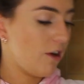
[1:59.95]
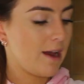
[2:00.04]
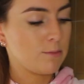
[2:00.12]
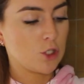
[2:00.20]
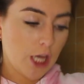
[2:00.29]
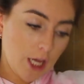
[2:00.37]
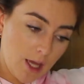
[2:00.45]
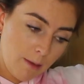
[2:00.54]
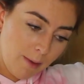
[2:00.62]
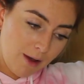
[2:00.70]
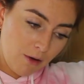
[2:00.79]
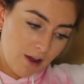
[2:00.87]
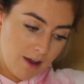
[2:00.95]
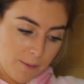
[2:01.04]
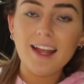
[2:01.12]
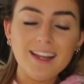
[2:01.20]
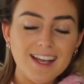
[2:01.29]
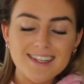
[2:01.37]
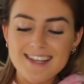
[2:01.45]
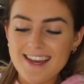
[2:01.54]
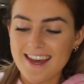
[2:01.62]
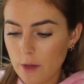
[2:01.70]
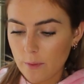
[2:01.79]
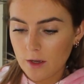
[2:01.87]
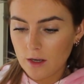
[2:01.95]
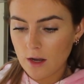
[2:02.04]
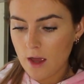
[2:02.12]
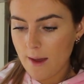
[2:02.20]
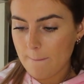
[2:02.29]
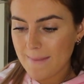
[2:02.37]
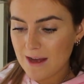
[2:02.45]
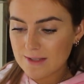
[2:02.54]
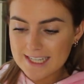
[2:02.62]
grams of cocoa powder, and that is it. We're going to melt